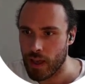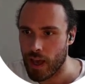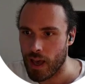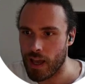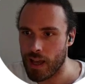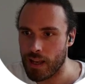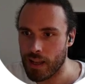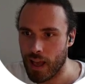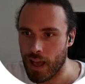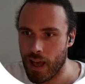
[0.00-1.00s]
and
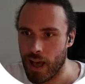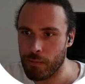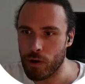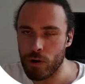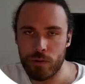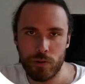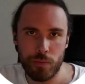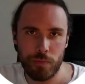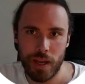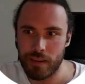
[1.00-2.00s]
I'm going to
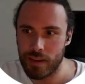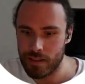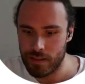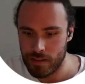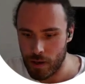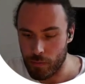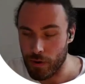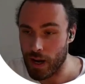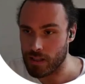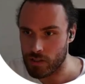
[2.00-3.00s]
make this a
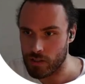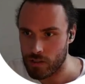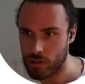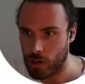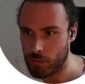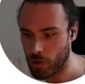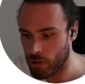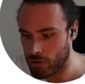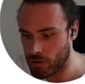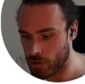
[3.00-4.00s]
branch. So I'm
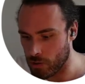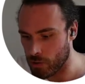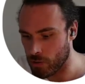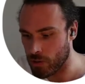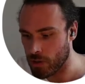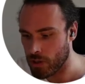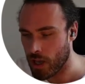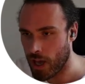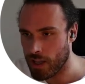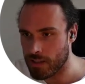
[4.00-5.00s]
going to
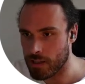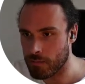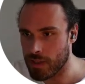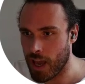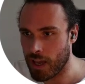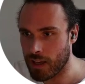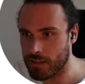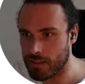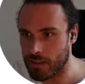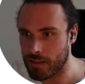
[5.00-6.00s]
add some
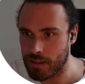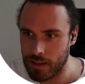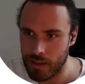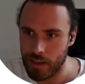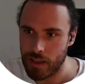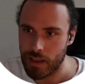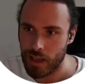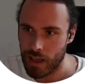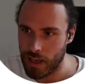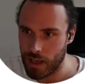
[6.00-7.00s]
text,
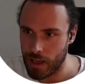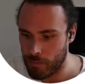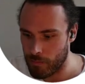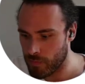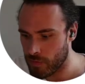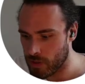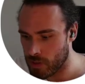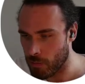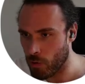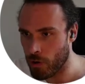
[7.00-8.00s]
some
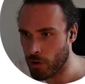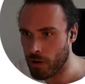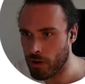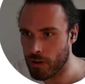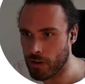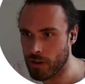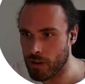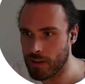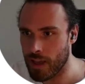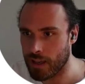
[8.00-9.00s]
more
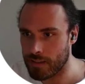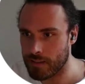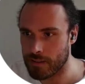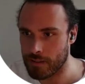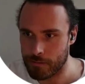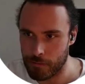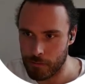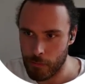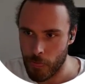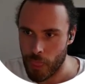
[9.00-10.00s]
text,
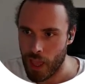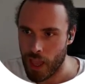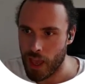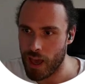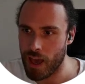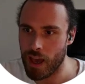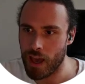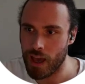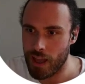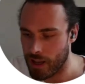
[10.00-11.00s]

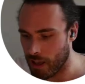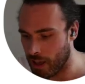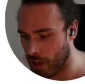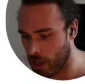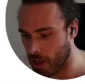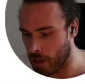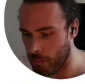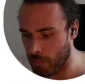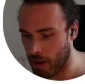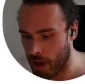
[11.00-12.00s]
and
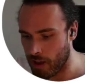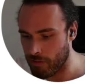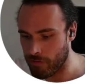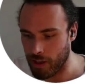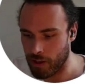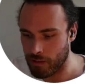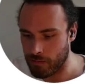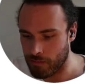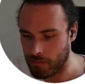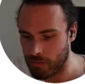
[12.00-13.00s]
I felt
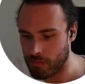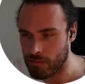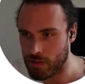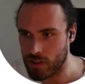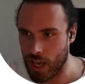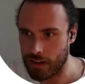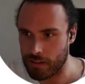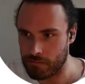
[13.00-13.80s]
sad.